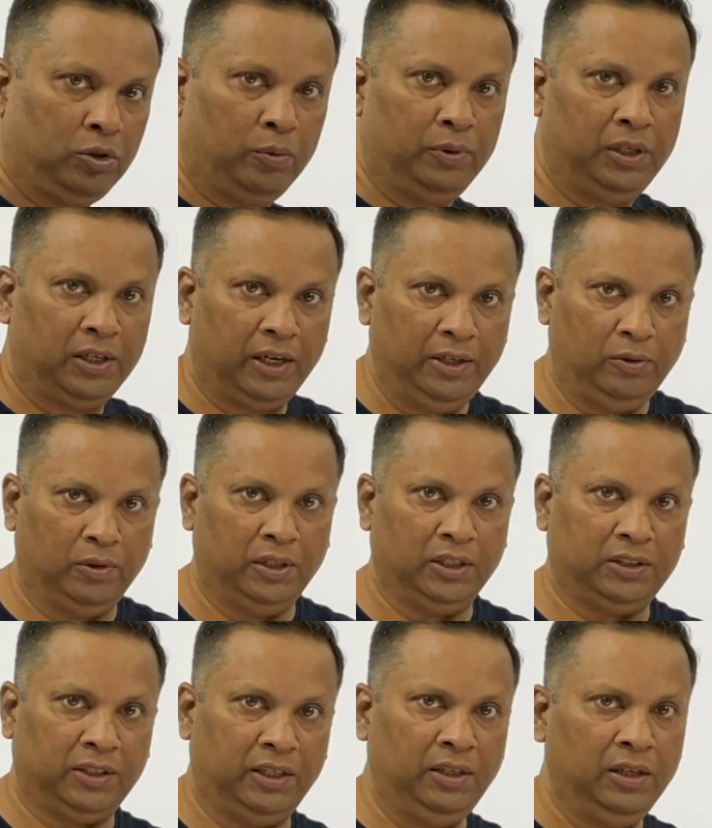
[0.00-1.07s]
So we'll try to
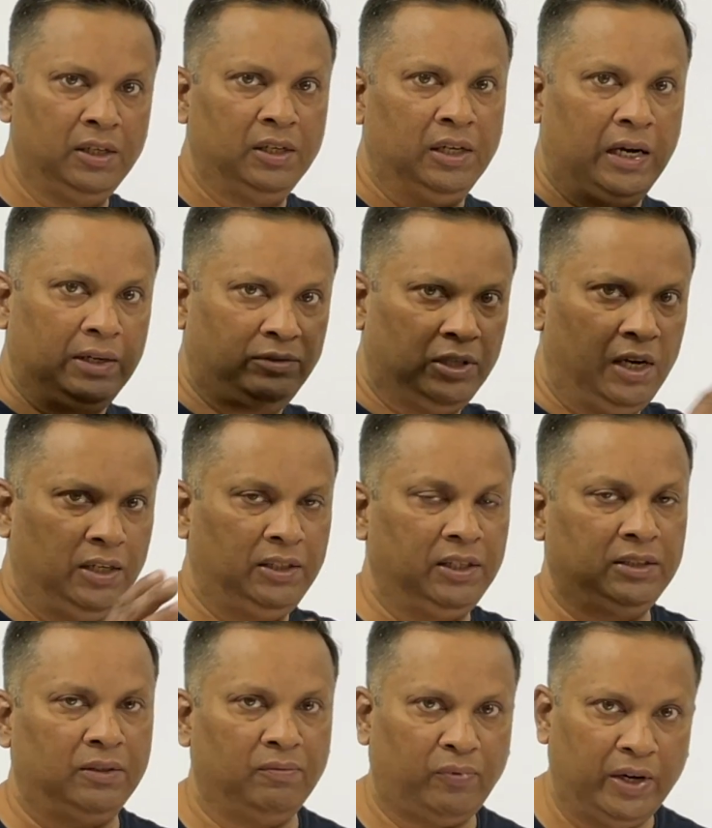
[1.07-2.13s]
understand. I've selected
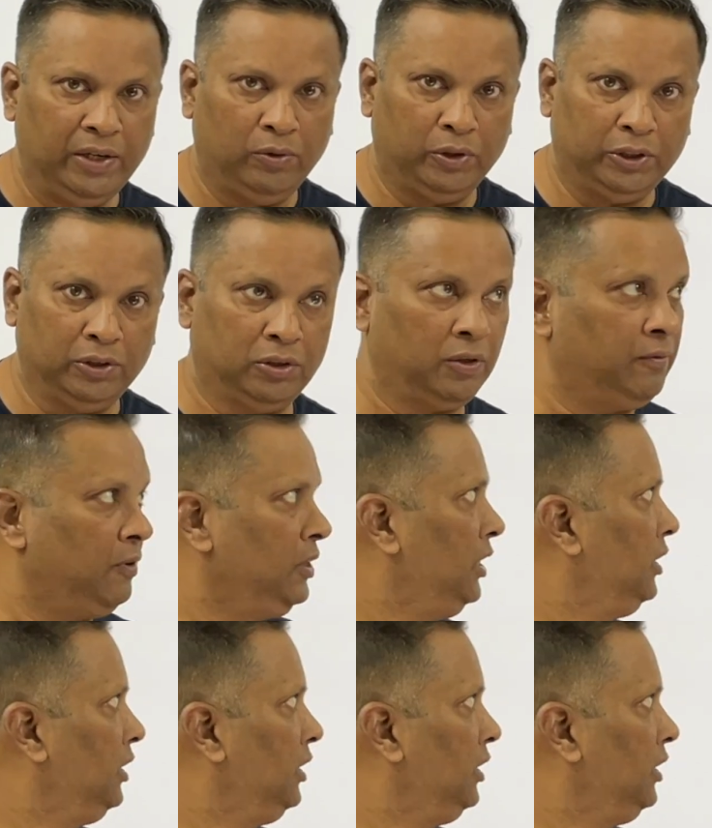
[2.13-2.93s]
some 5 questions after the